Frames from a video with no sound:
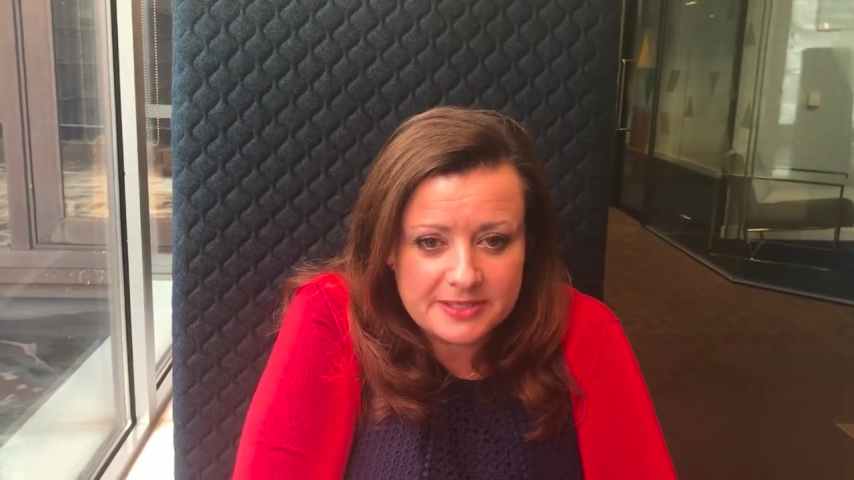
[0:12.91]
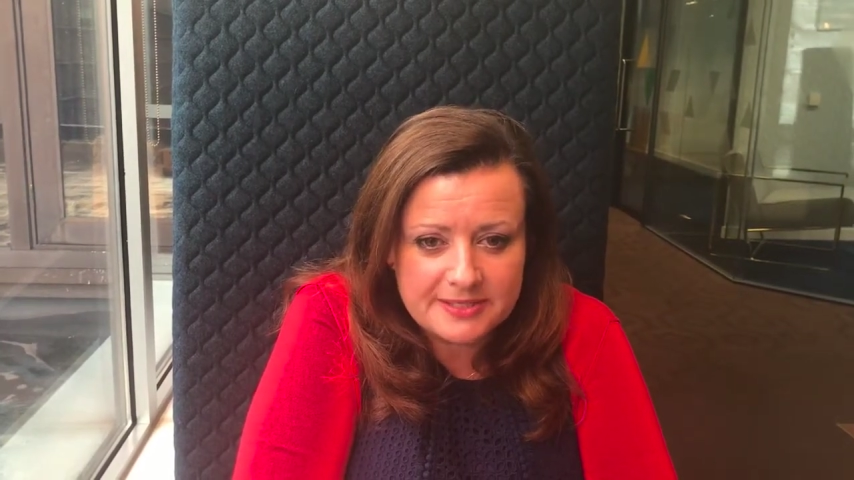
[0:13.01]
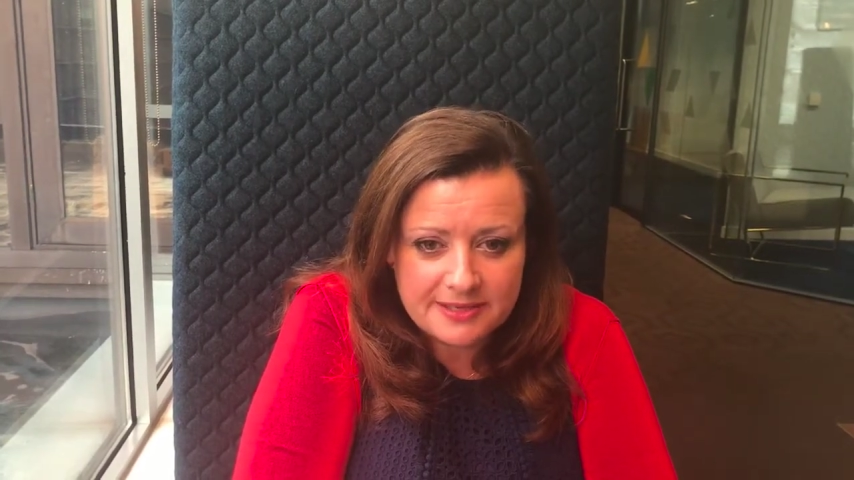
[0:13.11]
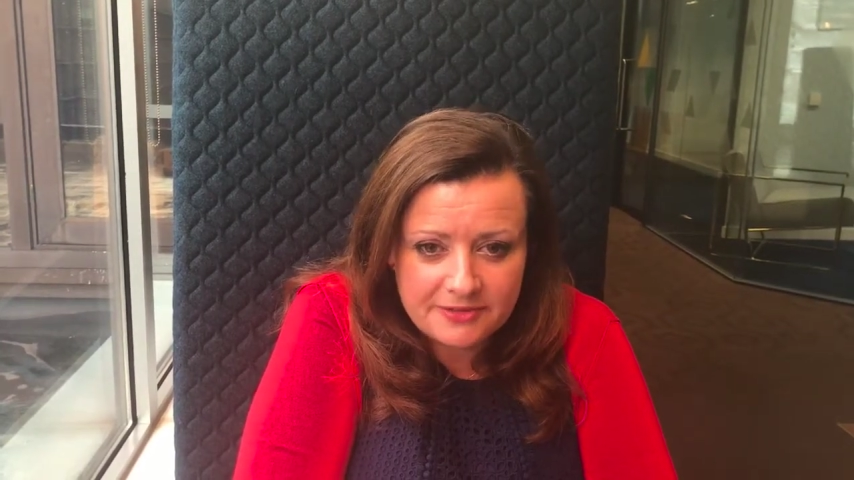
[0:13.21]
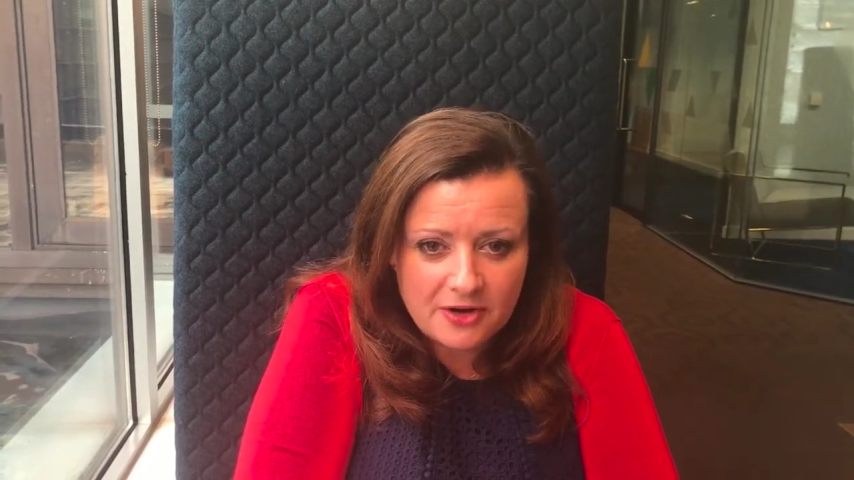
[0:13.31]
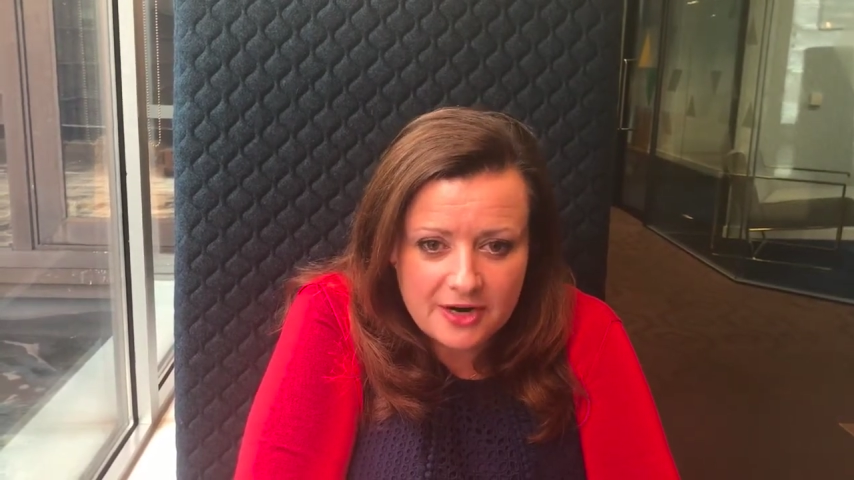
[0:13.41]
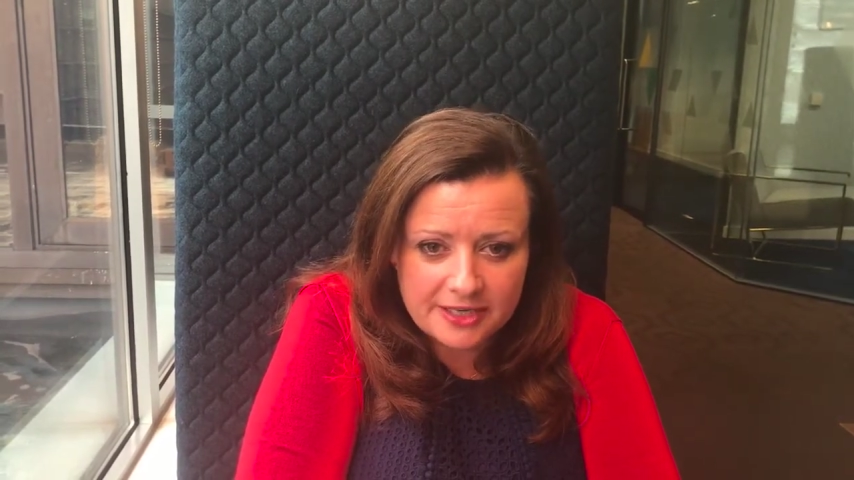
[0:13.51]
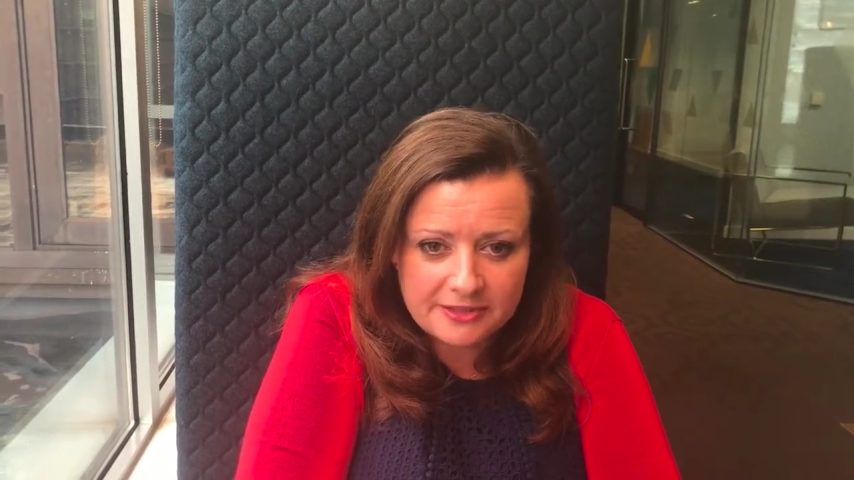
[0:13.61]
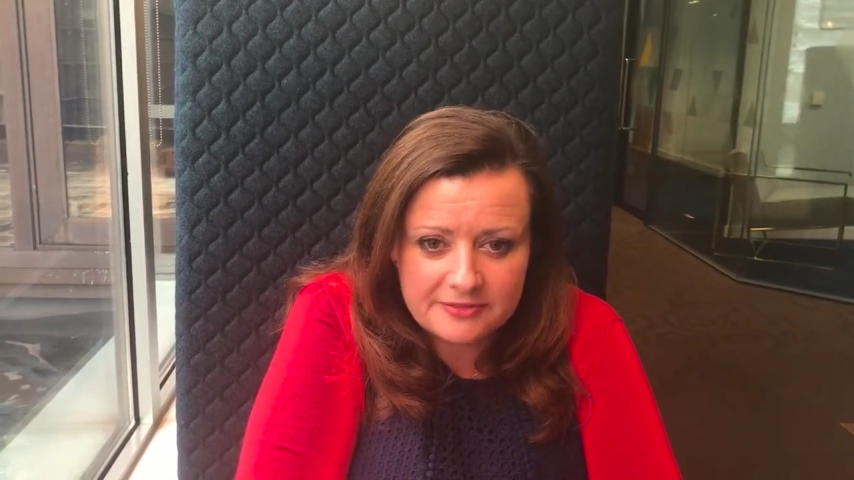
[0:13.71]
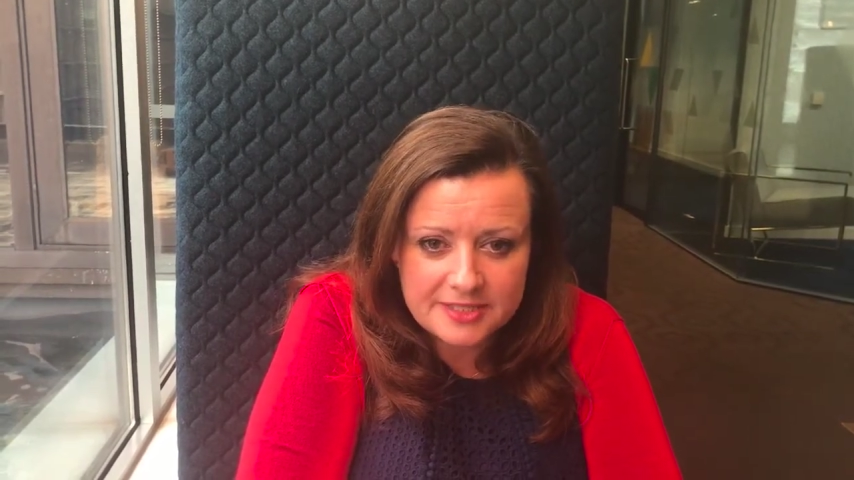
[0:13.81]

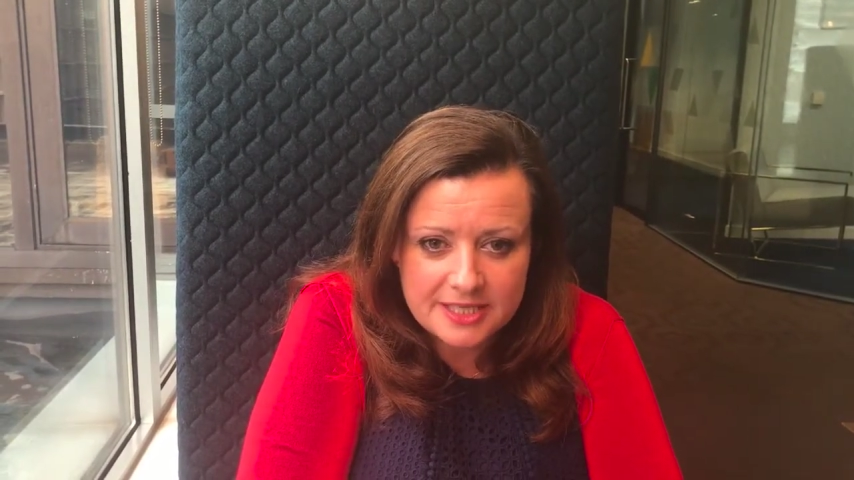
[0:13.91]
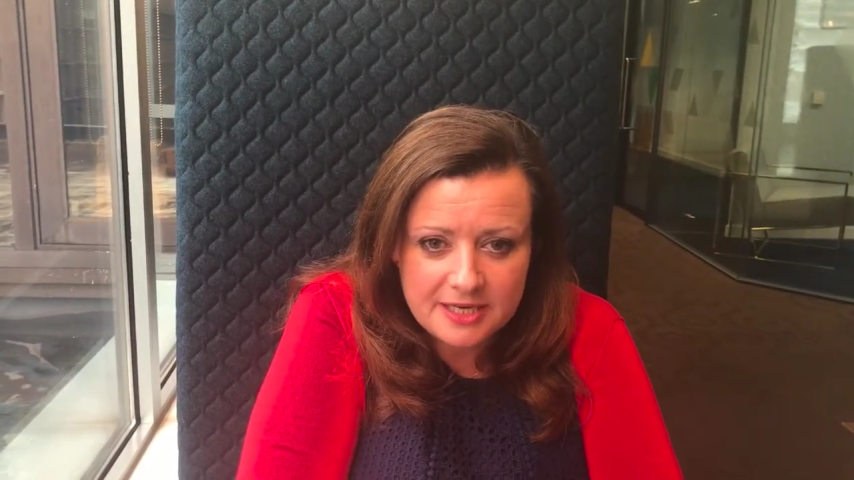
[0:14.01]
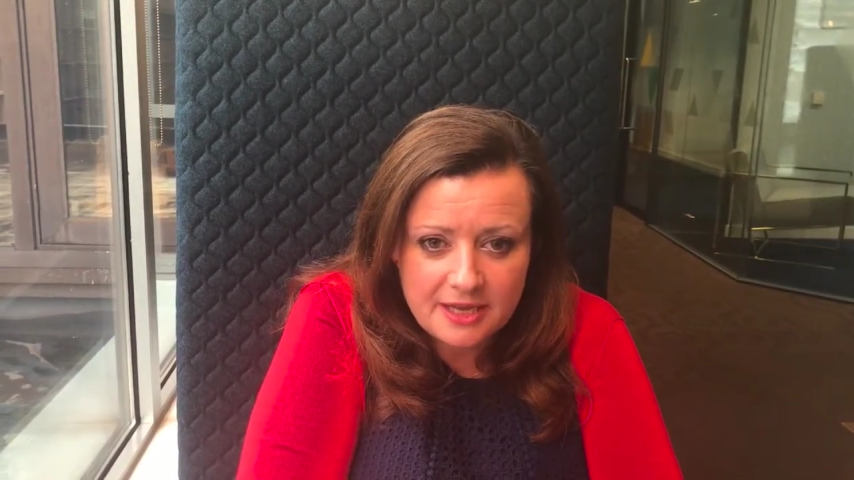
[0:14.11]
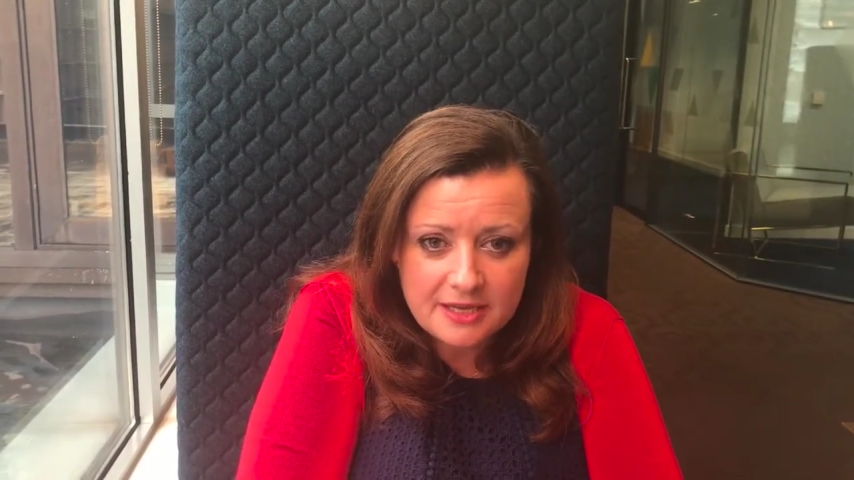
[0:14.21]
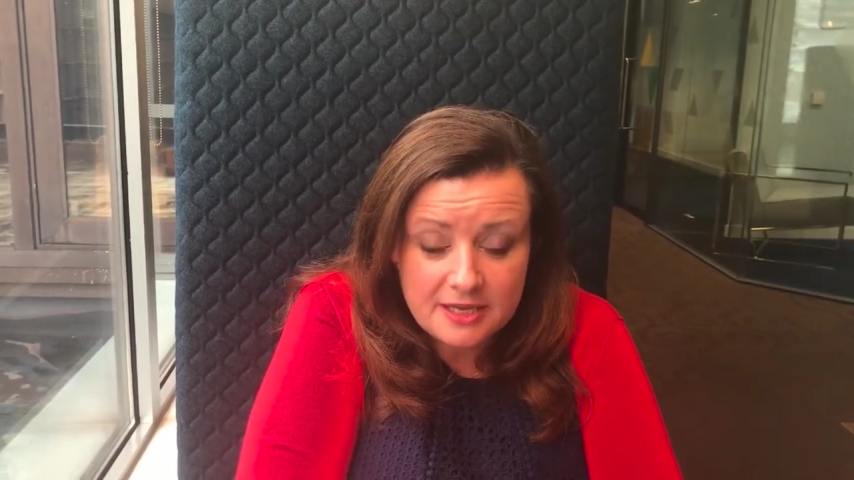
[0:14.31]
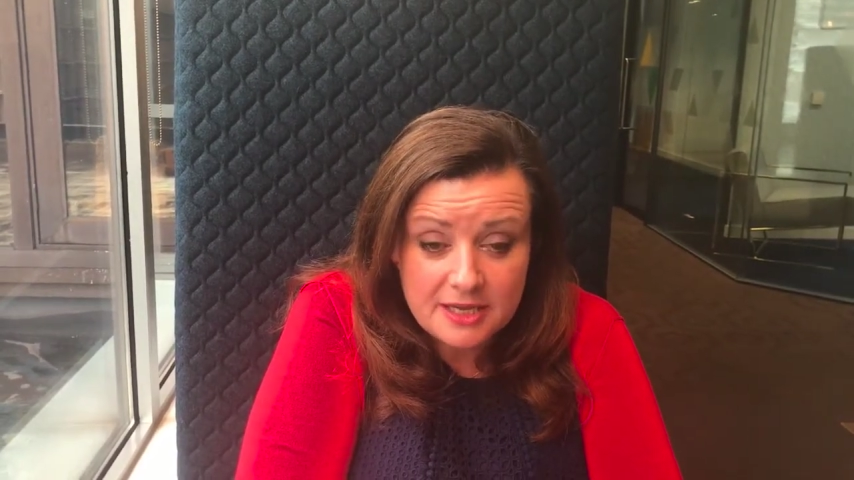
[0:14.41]
safeguarding of the data,